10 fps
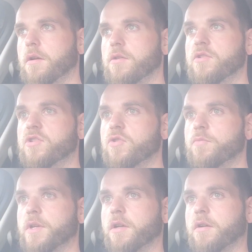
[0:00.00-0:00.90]

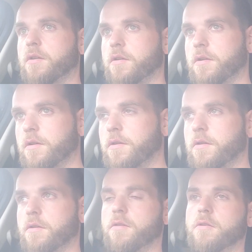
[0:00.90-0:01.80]
consuming,
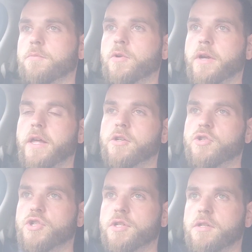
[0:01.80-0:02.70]
or more
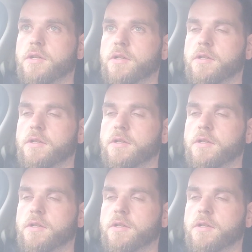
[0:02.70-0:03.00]
energy